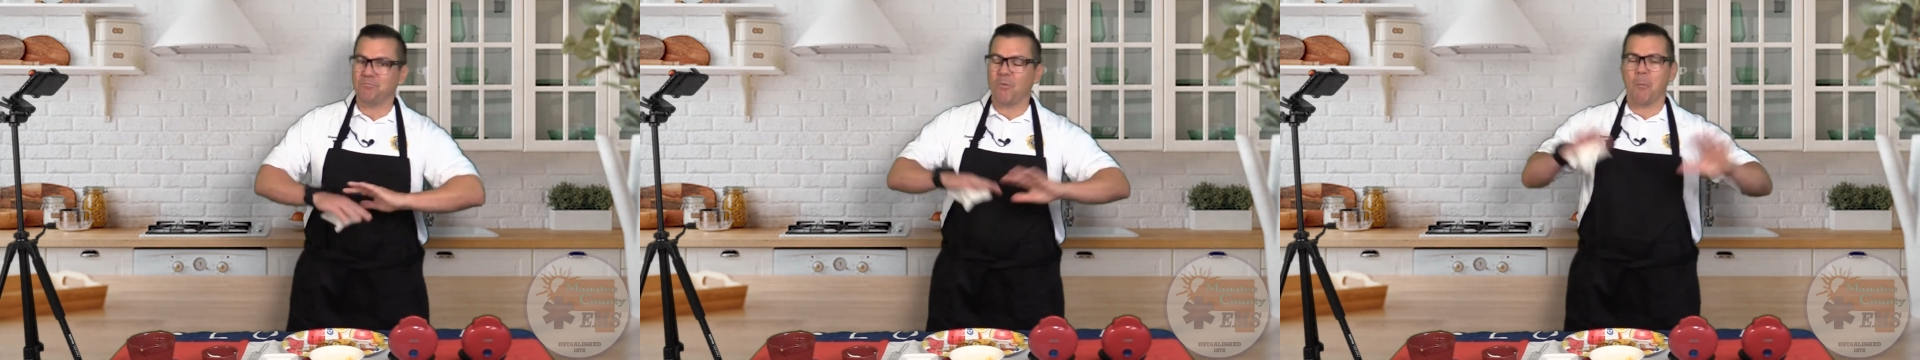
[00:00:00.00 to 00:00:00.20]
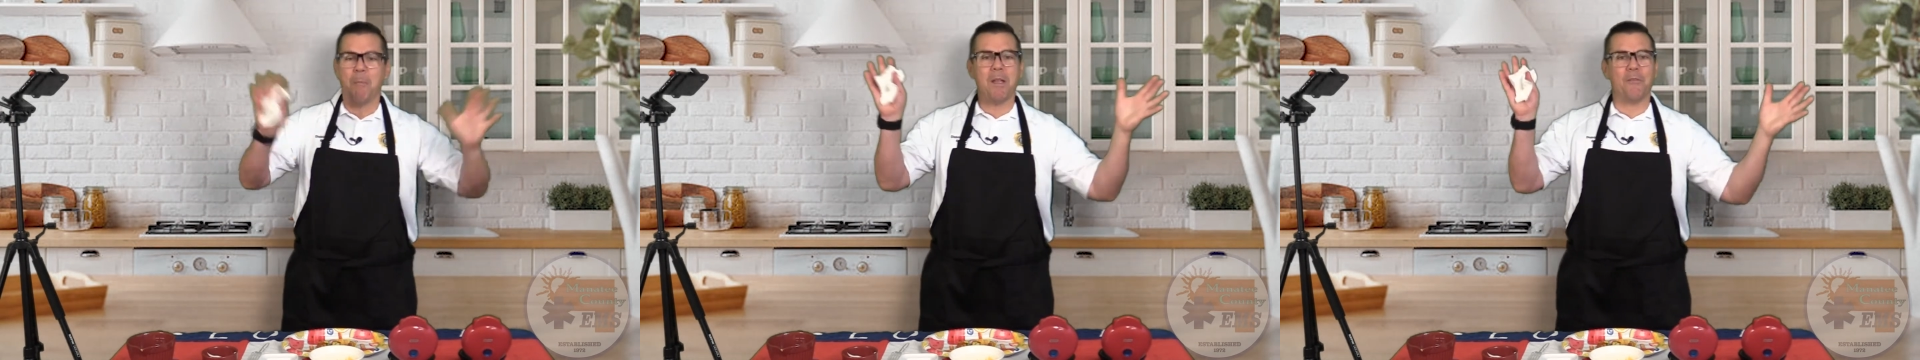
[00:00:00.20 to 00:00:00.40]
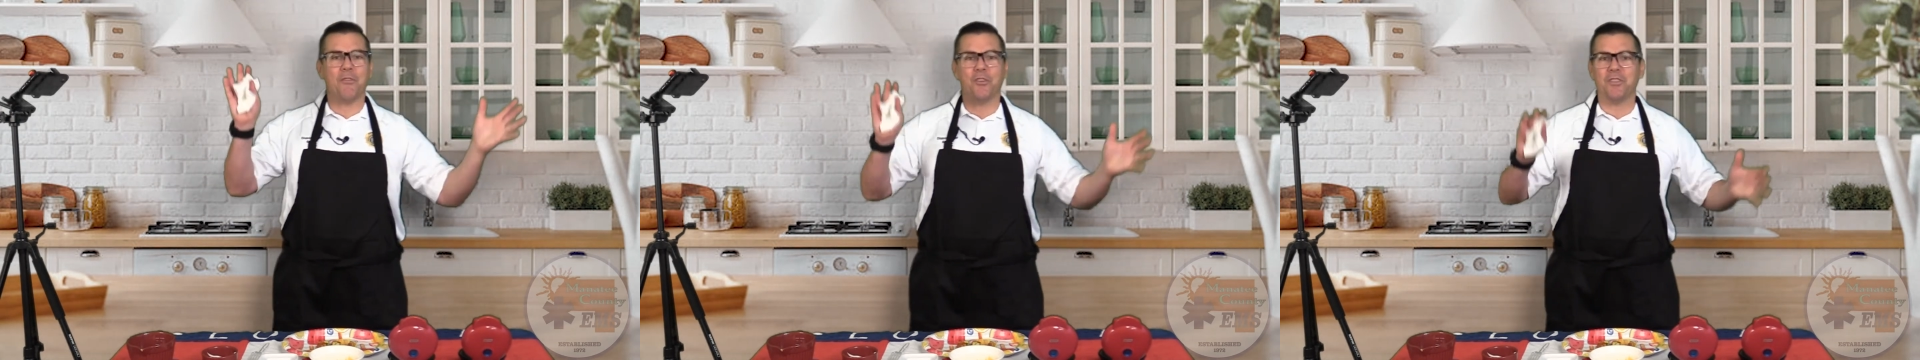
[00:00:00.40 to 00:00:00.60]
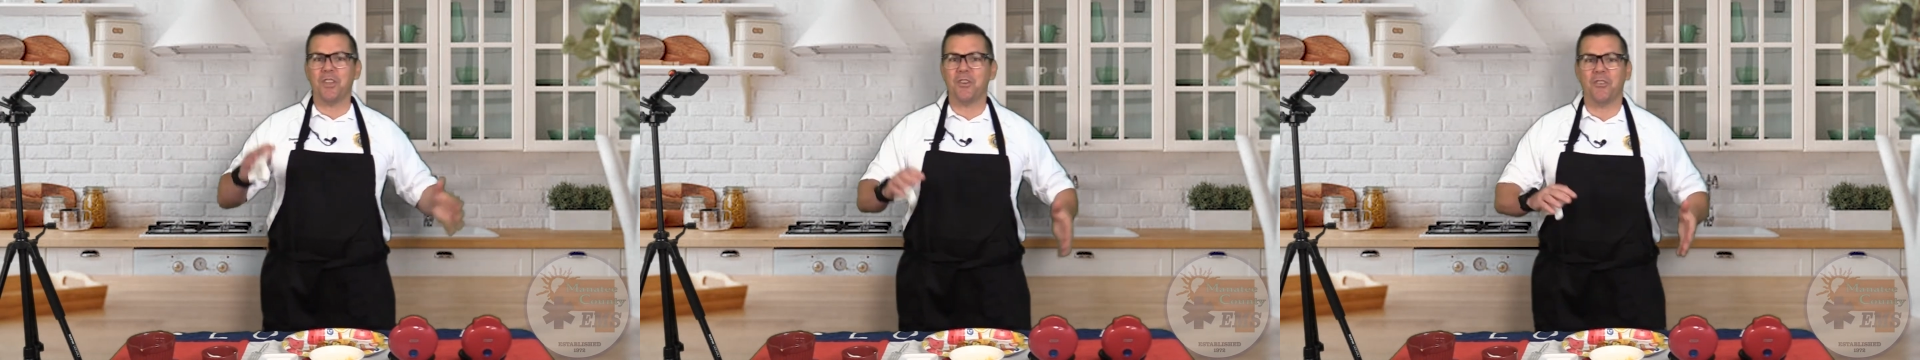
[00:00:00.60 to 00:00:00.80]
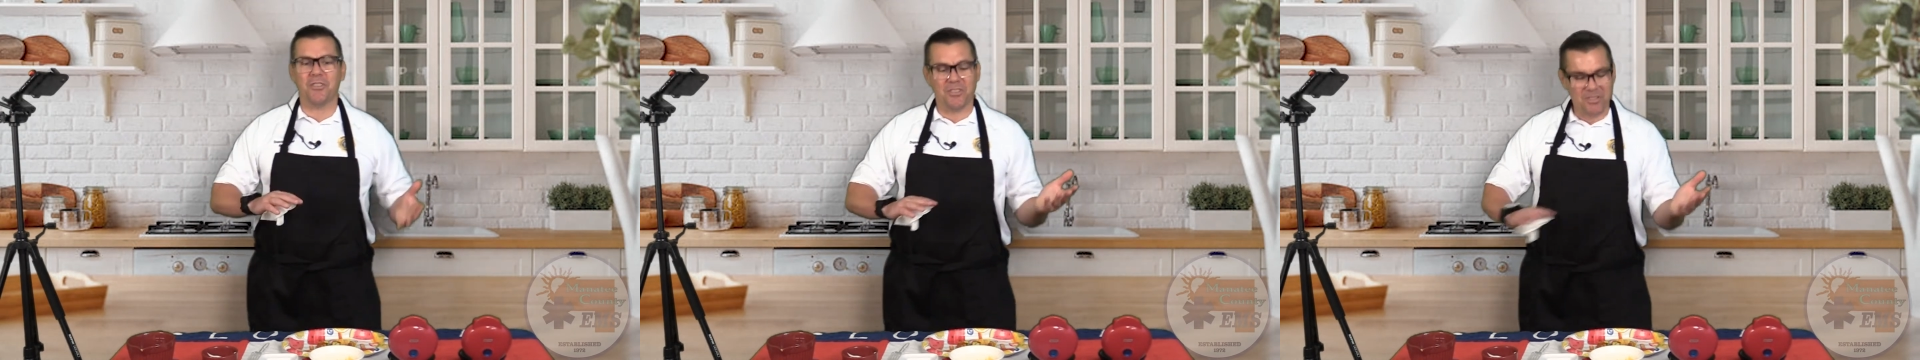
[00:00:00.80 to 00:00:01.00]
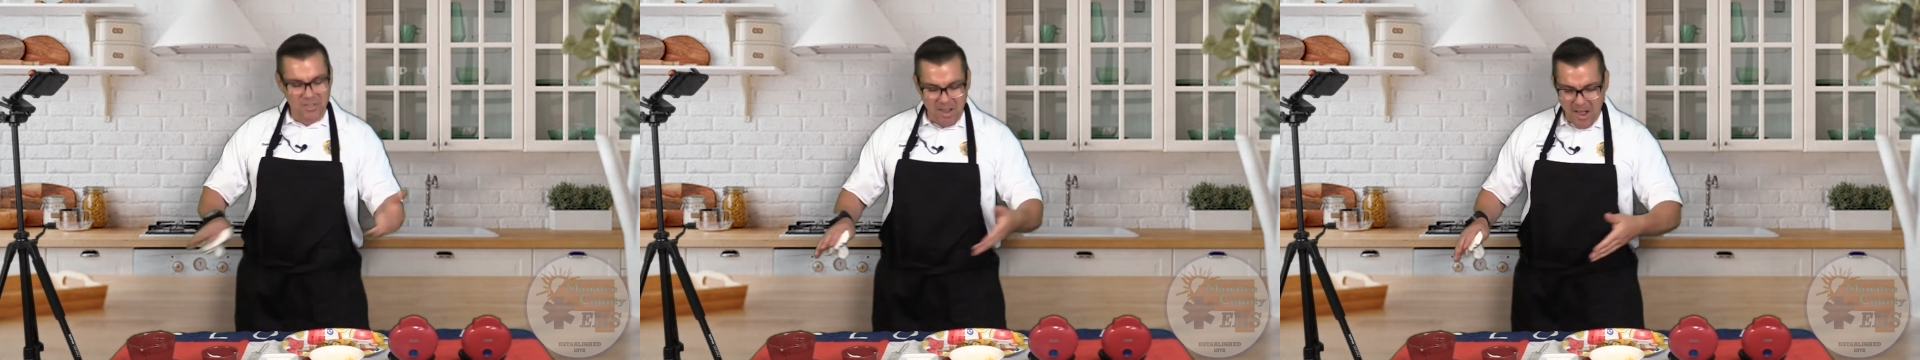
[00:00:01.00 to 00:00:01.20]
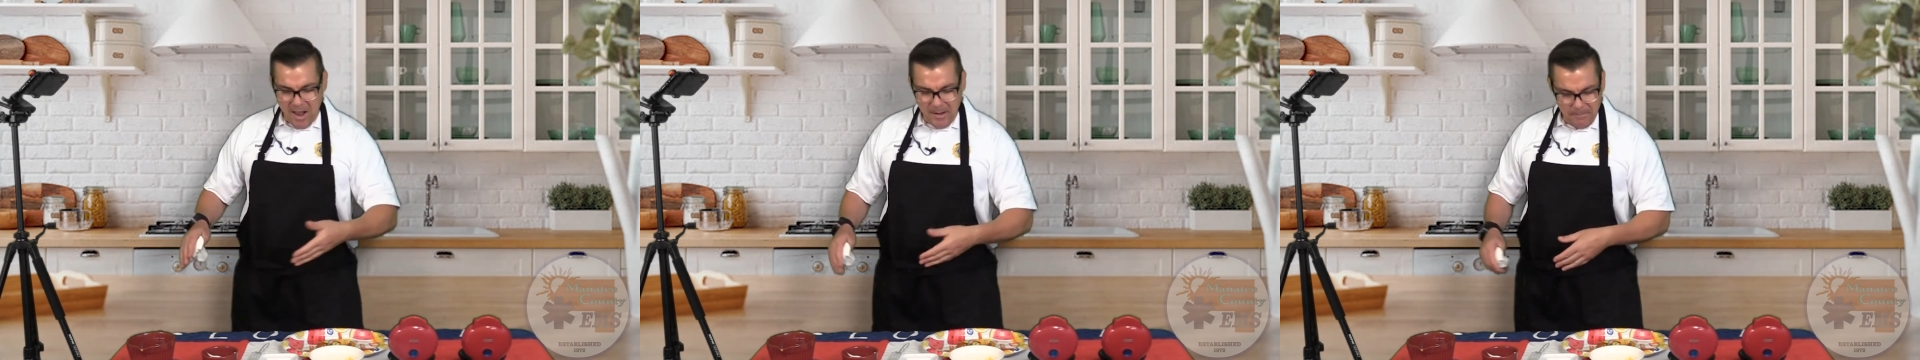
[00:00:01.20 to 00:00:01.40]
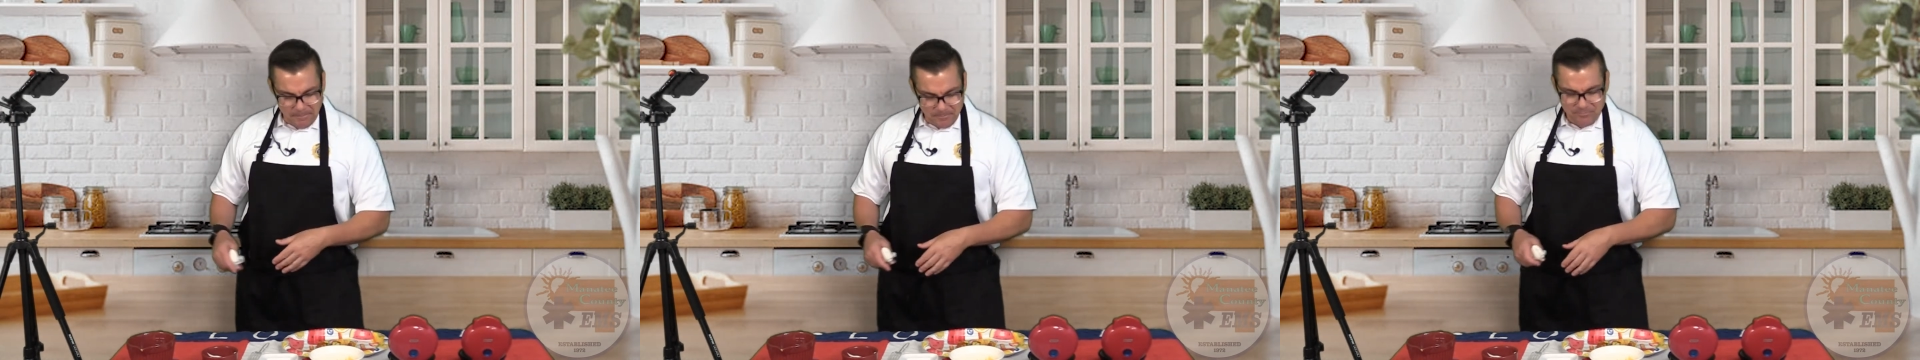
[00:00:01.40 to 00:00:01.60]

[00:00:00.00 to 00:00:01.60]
Make them for dinner as a side.